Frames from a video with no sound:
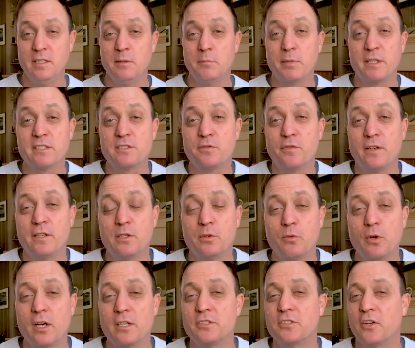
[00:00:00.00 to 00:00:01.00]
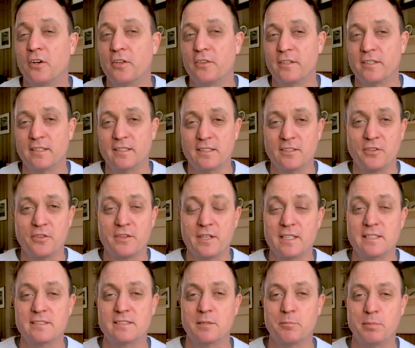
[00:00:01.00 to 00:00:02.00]
but it's fun to watch all the little
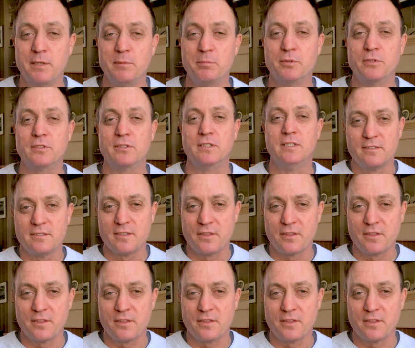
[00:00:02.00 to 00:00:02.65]
things that people